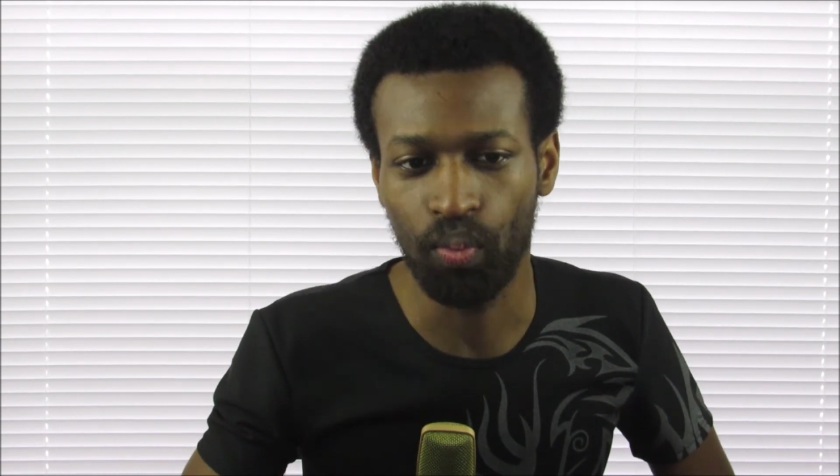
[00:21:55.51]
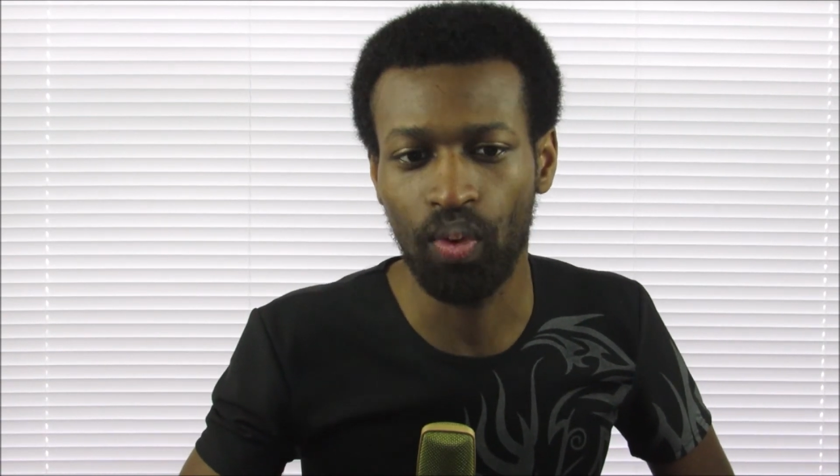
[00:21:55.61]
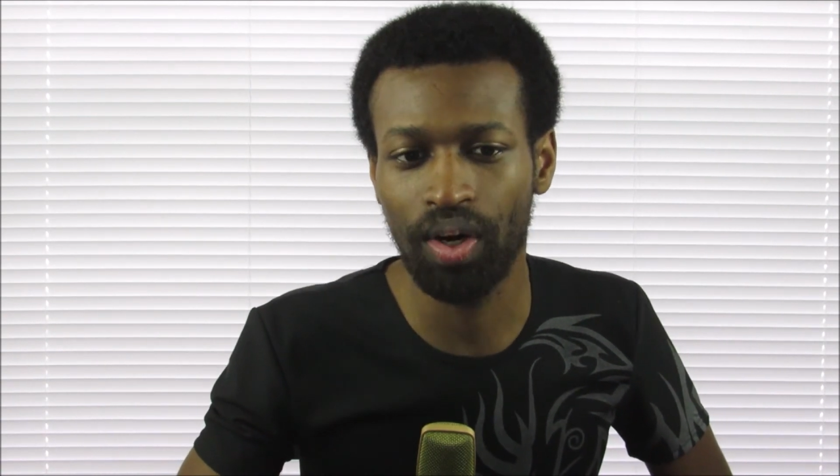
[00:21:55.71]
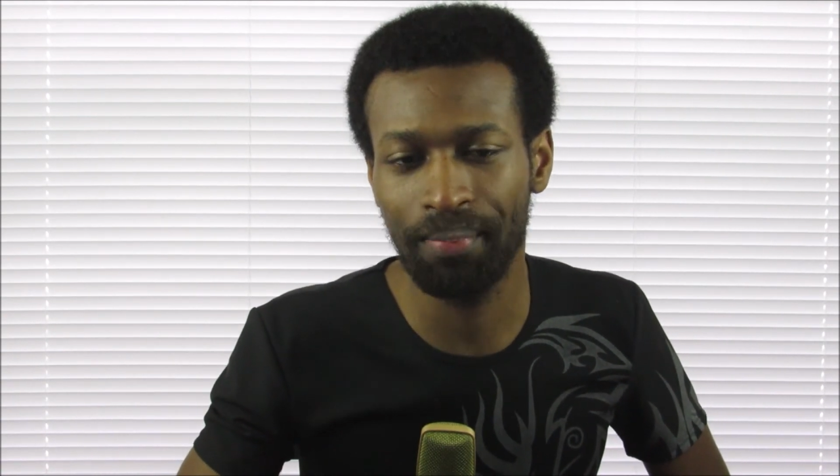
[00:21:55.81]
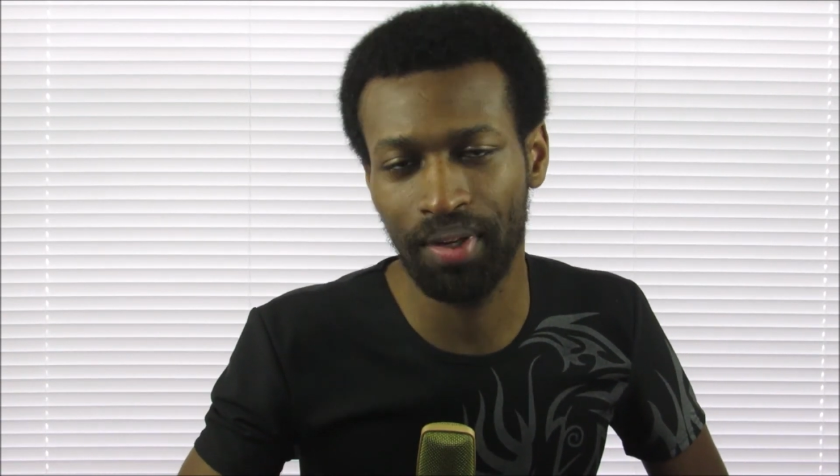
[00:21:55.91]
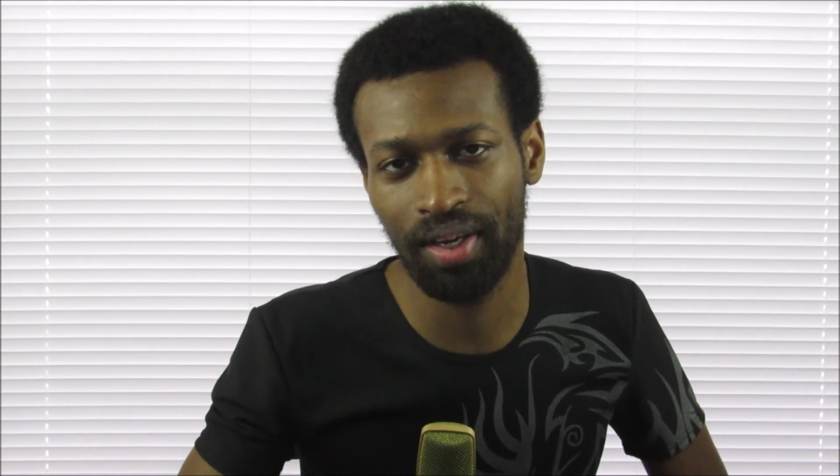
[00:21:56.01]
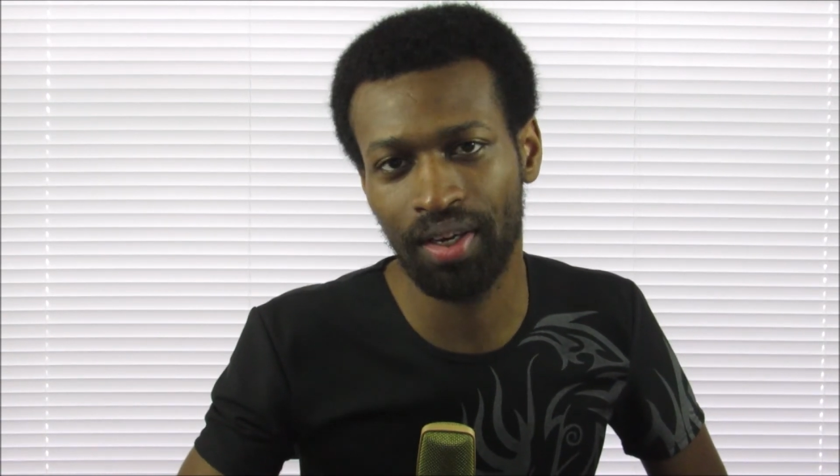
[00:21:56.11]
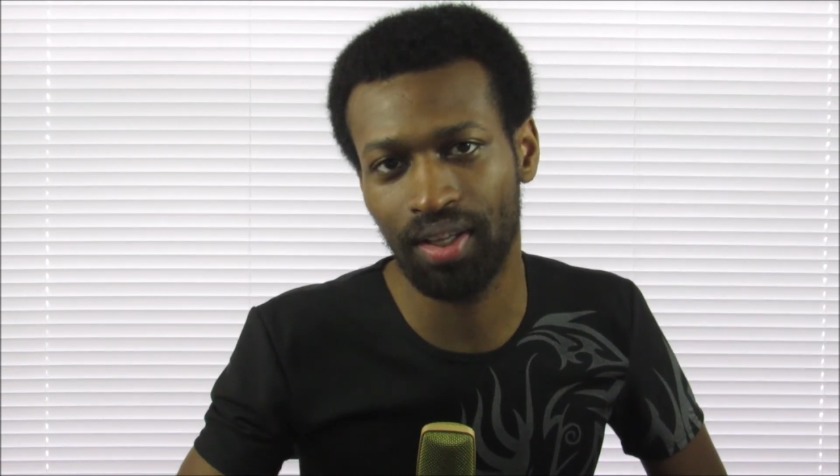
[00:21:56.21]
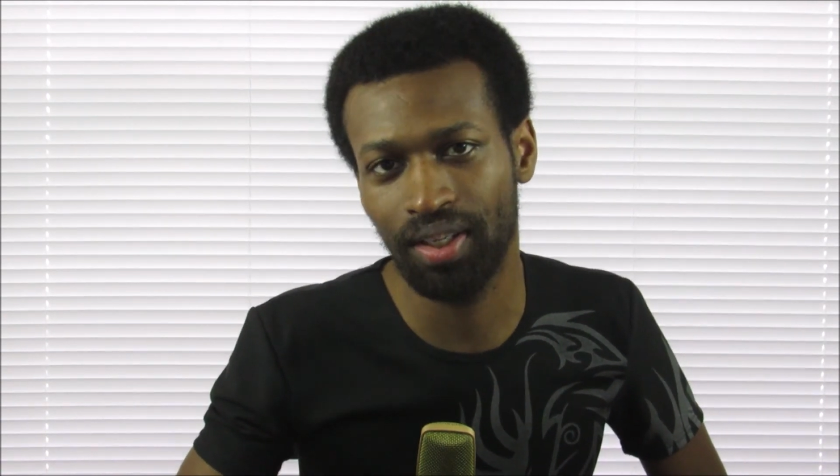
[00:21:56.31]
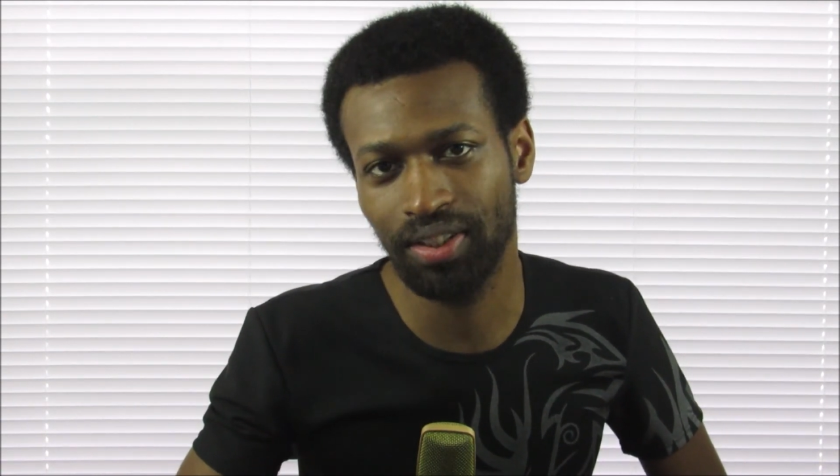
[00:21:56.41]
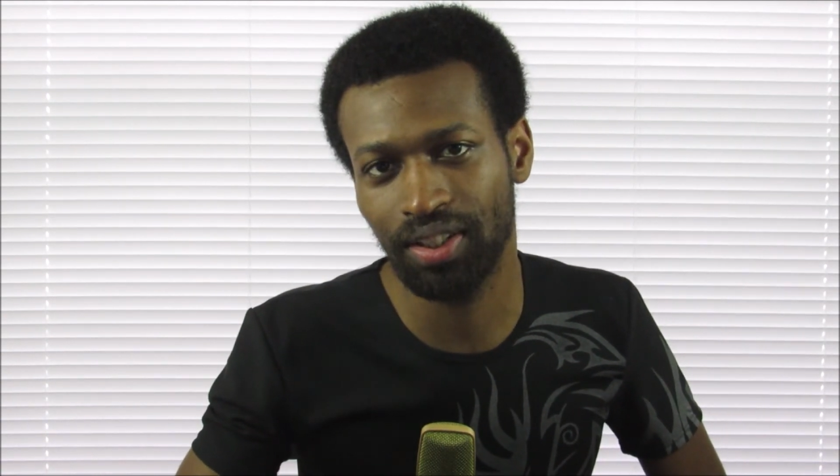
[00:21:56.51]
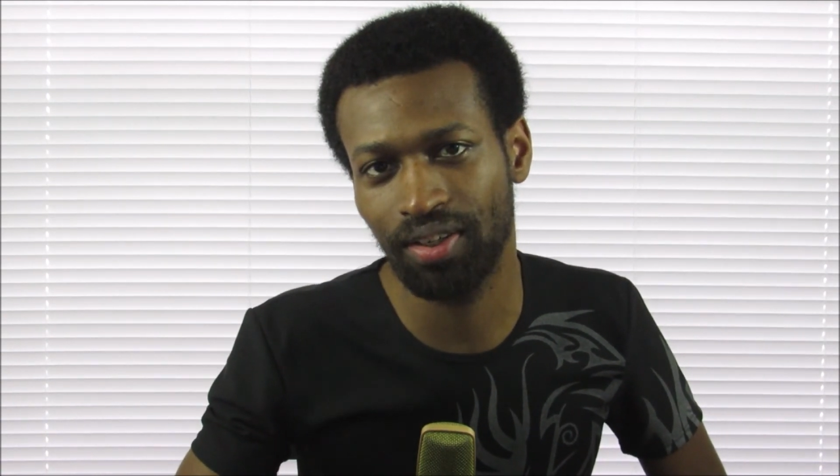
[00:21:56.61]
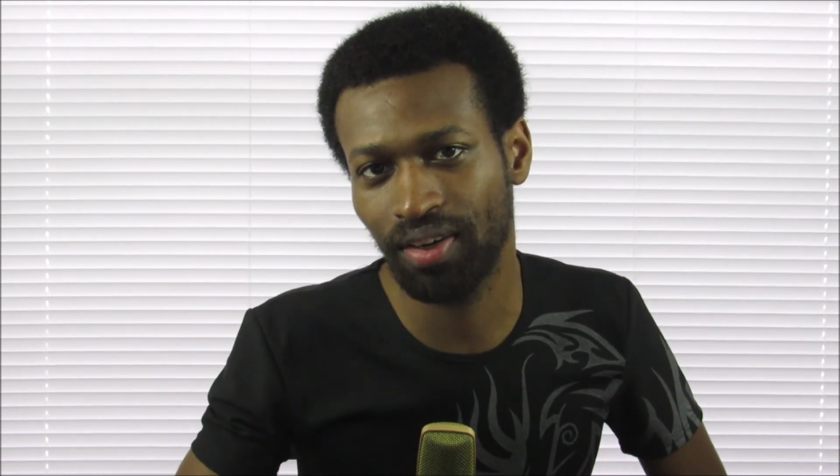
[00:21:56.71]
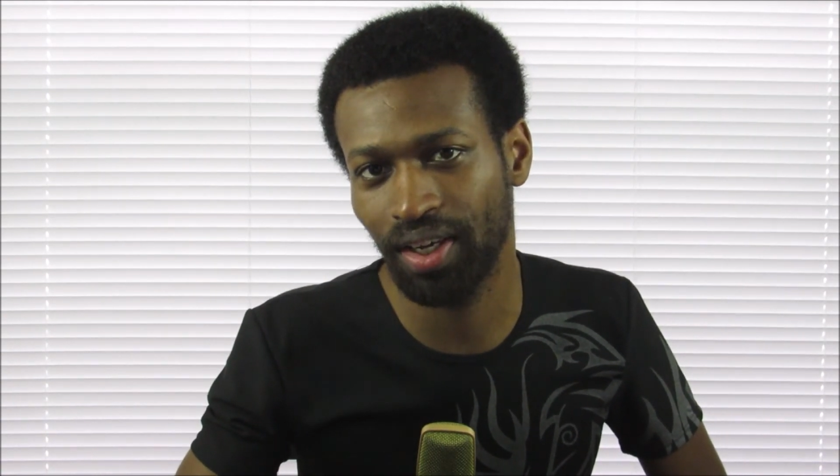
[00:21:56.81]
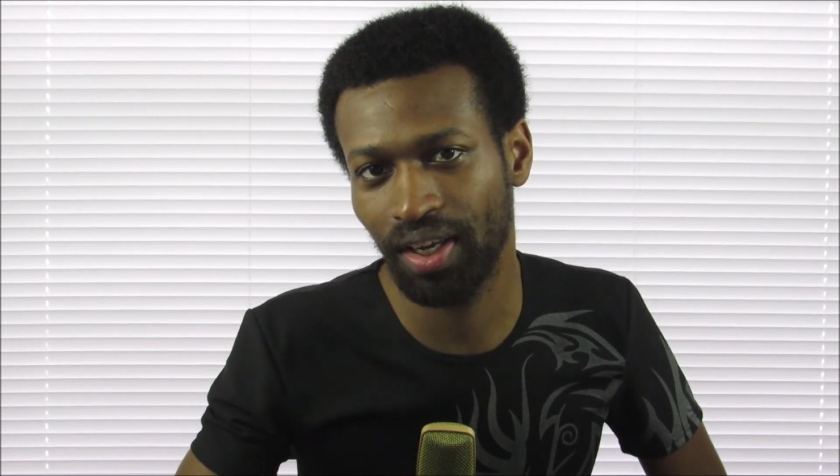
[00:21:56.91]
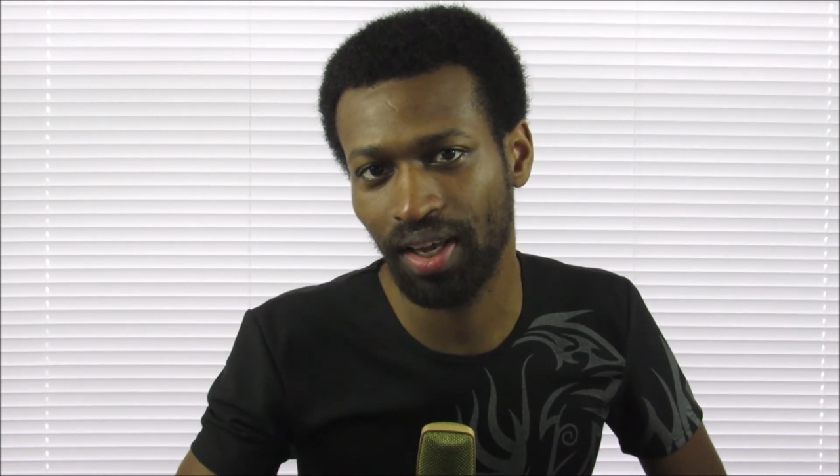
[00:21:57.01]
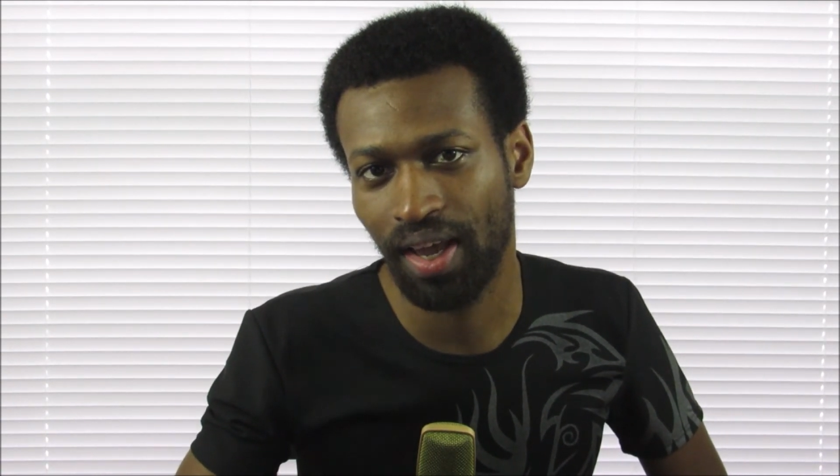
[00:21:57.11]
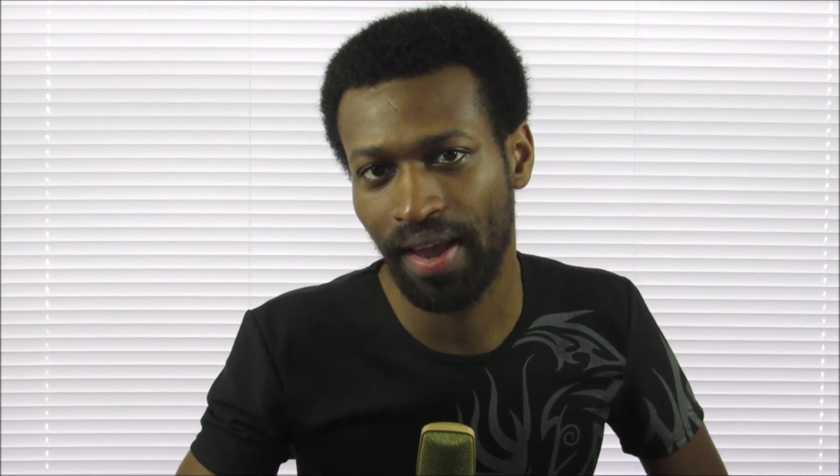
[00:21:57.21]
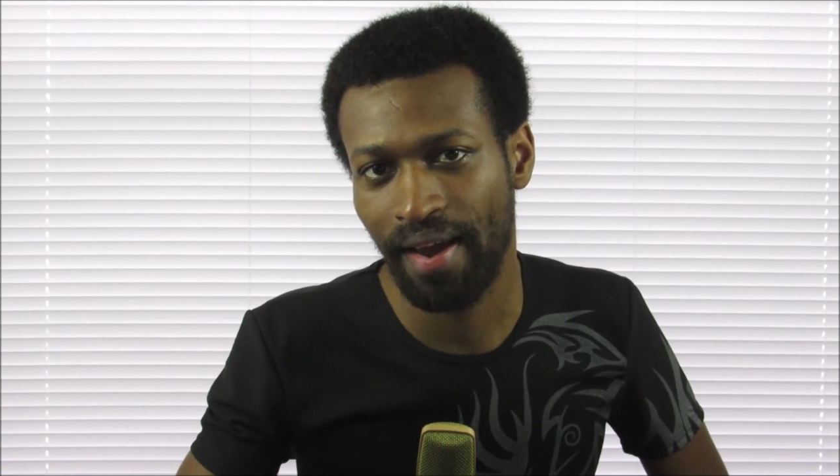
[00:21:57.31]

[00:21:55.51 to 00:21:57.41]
One being the least annoying.